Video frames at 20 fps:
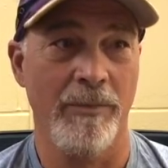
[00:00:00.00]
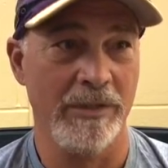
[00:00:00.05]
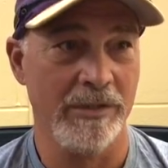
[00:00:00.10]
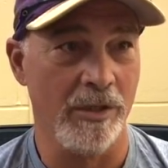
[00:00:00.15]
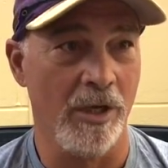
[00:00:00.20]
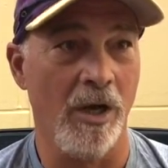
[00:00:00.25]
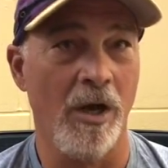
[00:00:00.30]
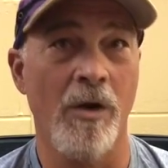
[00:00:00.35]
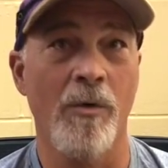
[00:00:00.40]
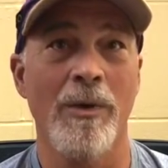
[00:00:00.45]
It's
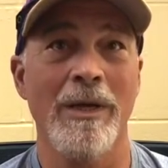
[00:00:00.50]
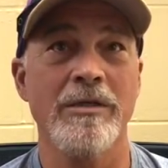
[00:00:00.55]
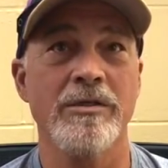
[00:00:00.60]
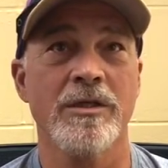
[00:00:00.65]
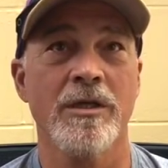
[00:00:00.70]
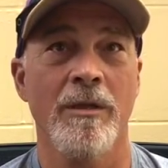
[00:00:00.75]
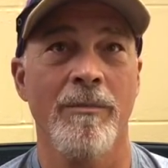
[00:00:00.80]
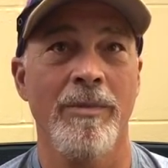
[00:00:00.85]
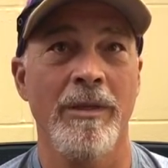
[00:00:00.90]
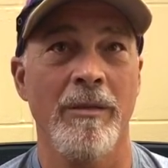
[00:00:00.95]
always
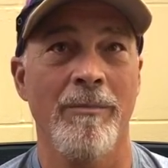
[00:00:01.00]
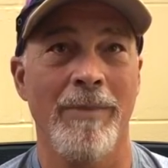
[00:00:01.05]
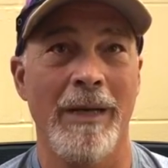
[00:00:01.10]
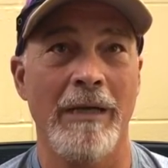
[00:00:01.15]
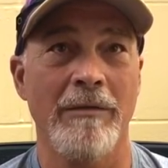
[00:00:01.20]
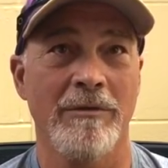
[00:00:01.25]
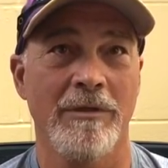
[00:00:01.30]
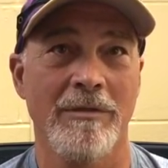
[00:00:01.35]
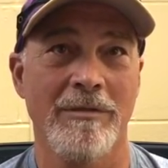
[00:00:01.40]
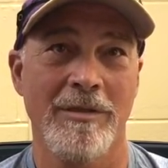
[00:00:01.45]
going to be
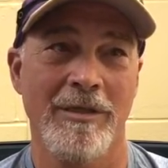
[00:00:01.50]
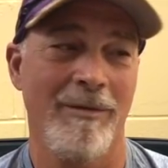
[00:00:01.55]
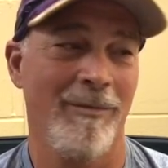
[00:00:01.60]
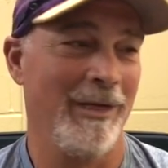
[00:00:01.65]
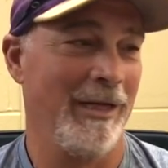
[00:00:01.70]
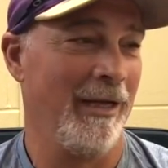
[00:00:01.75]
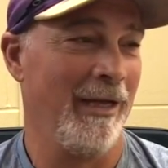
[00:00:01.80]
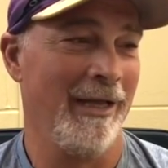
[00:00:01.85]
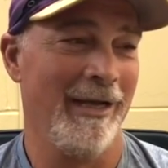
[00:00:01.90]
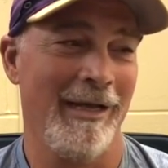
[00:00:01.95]
about the team.
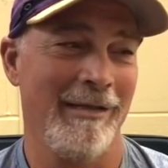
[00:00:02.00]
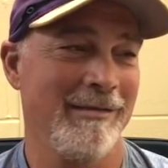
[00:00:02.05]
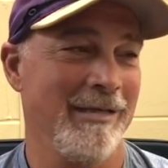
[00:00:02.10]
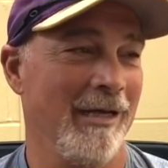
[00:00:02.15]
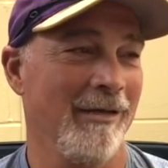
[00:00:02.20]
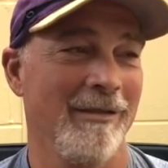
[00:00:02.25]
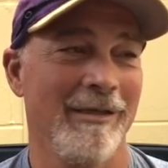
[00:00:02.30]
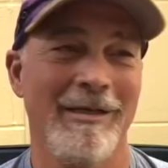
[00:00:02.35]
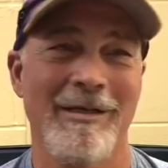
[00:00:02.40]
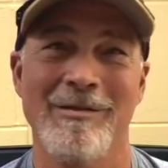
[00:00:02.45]
And I
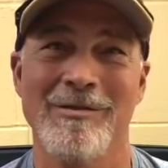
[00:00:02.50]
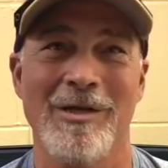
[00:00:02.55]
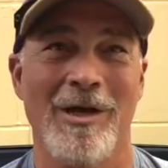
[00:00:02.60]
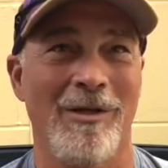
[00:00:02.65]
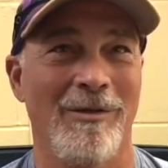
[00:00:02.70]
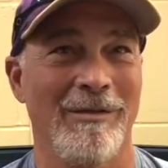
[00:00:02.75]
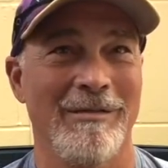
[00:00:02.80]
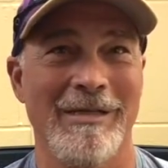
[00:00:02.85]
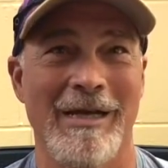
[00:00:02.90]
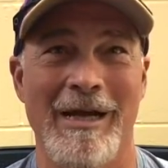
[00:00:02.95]
tell the kids
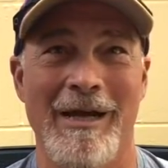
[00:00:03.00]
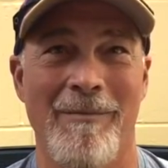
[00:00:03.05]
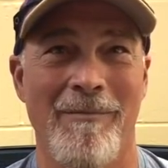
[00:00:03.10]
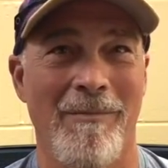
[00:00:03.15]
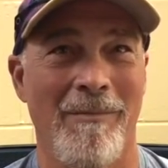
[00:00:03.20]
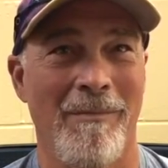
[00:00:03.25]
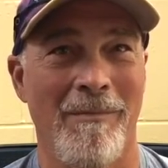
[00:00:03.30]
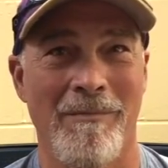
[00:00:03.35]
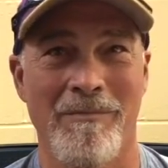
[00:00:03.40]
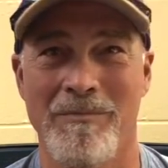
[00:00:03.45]
all the
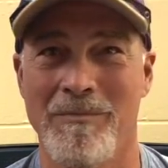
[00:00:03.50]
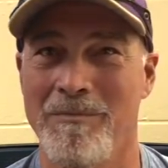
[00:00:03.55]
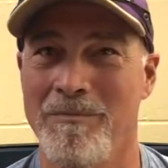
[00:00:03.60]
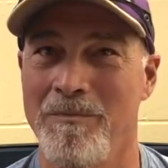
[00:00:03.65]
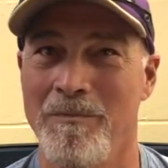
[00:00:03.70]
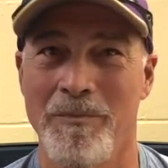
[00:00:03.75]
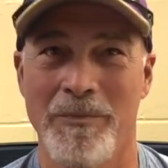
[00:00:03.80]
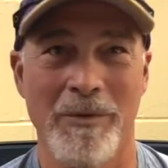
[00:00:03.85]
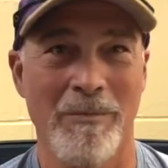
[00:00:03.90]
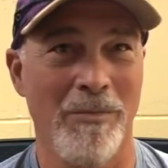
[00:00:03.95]
time,
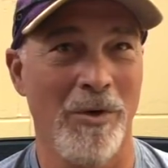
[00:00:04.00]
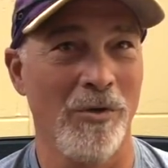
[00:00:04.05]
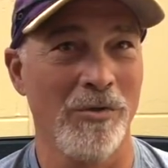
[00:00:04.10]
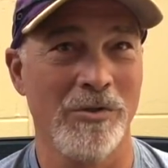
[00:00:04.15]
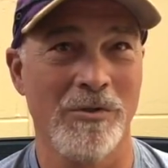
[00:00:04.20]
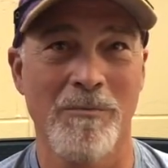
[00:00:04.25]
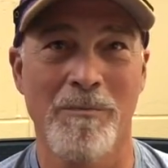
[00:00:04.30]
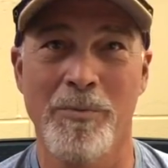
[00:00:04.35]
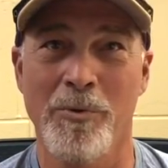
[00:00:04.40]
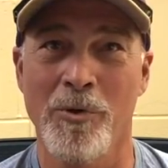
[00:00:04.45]
the
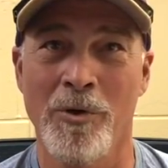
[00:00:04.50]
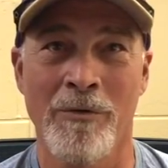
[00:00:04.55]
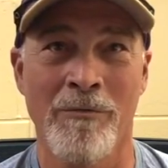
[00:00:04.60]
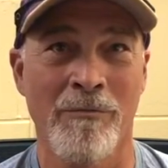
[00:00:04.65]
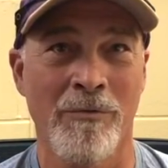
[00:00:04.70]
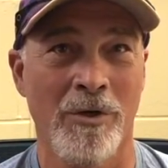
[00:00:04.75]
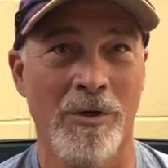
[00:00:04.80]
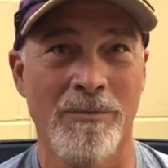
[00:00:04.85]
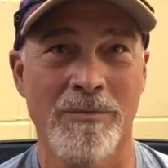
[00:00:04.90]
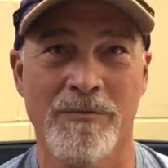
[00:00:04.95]
most
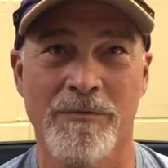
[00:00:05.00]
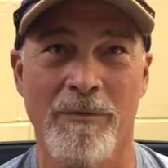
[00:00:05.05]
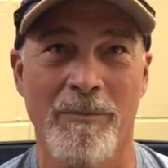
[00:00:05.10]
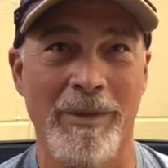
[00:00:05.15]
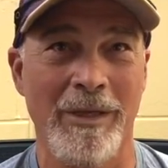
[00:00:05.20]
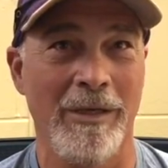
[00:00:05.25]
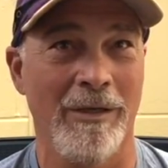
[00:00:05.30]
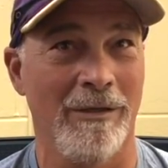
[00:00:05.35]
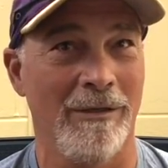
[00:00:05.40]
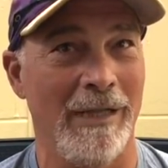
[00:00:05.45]
important rooms for
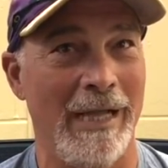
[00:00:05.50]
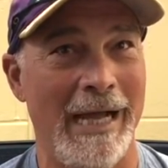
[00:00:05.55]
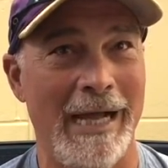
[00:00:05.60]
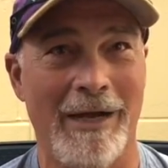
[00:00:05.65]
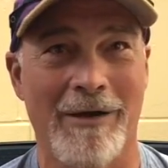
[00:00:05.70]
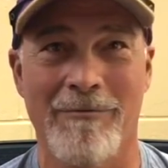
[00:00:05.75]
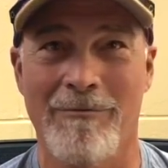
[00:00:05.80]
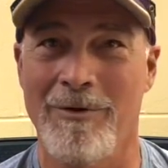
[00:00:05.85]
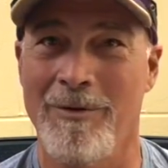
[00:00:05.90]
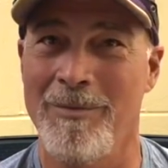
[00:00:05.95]
me are the
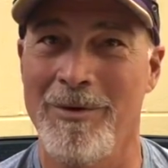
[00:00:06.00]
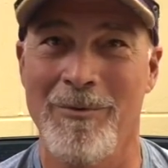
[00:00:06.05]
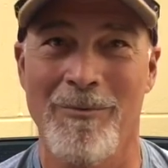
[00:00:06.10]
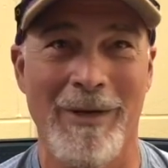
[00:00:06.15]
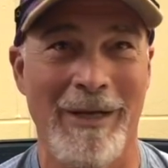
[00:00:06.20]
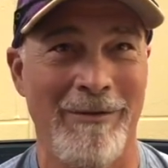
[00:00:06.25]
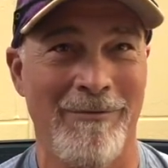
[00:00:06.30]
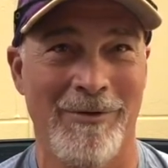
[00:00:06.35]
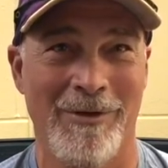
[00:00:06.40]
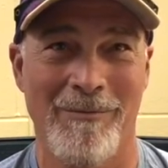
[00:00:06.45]
locker room and the
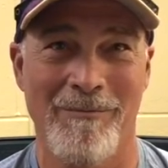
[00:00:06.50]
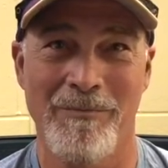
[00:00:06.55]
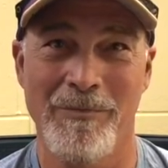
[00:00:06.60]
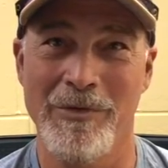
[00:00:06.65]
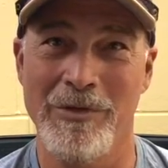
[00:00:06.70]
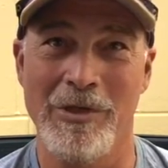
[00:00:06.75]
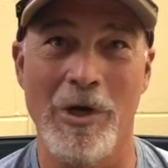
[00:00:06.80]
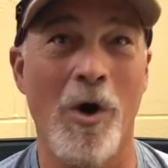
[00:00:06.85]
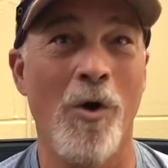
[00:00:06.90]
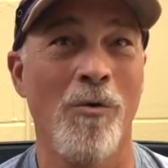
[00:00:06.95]
weight
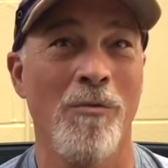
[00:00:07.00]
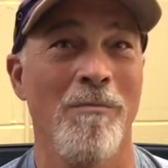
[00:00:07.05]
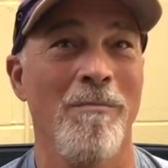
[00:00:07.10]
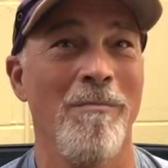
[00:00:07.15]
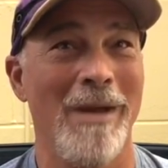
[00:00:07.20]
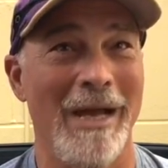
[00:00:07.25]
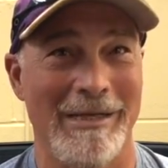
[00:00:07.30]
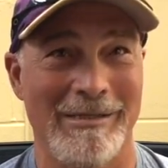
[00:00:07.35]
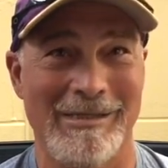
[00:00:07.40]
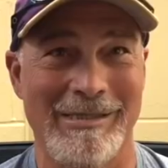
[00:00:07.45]
room. Don't
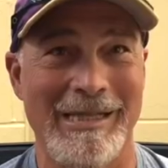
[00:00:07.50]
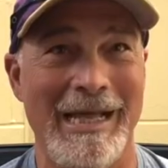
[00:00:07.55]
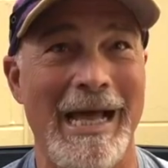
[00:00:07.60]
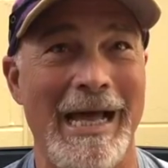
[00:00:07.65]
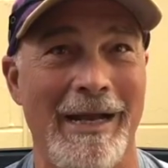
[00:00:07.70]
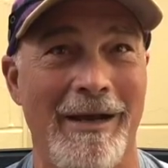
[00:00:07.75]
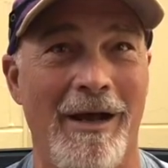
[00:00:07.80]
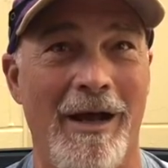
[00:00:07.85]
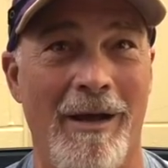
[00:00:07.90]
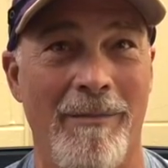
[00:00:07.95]
mess
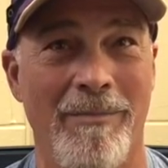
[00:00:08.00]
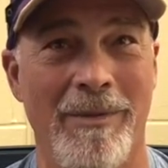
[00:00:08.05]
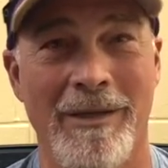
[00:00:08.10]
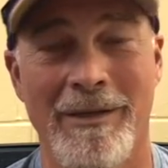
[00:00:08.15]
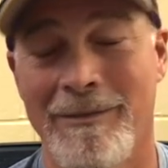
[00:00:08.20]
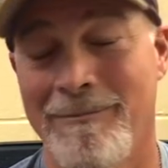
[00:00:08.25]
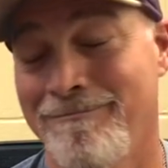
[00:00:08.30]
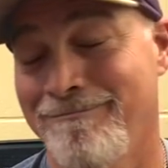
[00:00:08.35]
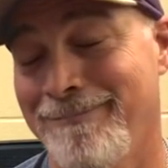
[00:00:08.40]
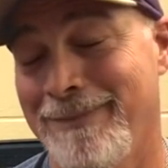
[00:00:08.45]
that up.
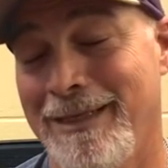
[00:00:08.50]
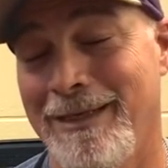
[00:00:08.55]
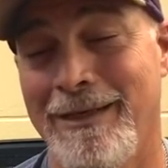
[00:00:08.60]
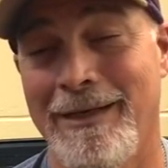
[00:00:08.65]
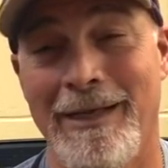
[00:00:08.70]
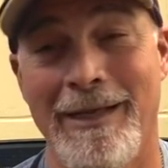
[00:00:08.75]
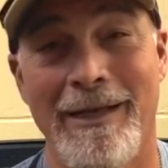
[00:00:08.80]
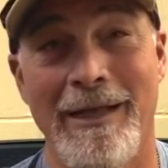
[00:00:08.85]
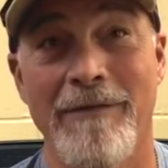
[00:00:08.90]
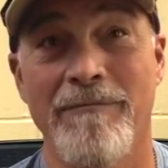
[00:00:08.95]

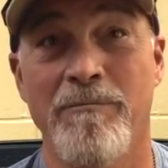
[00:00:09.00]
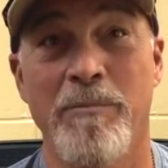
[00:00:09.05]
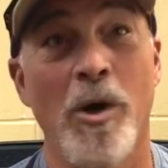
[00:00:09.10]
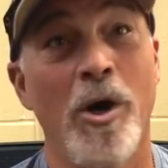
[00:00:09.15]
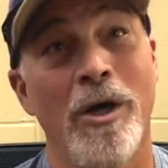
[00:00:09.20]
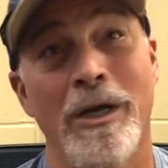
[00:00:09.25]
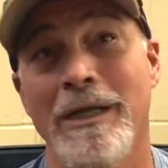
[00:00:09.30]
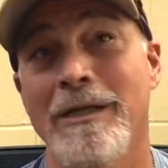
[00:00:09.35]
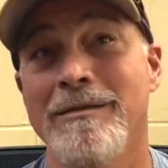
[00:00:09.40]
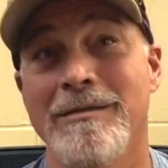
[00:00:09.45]
And they've
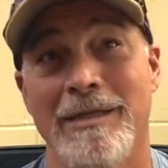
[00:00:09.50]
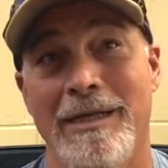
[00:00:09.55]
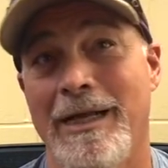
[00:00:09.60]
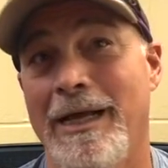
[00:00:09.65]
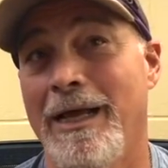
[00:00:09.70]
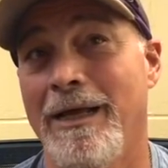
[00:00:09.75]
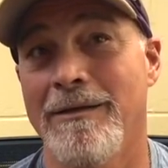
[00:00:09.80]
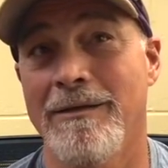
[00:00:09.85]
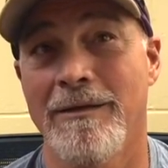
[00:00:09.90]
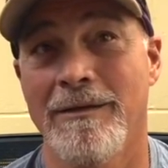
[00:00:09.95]
bought into
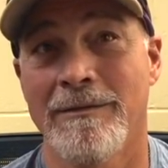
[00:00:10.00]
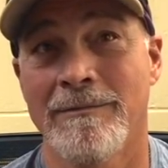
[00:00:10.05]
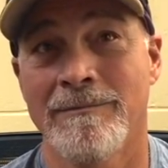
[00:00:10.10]
that.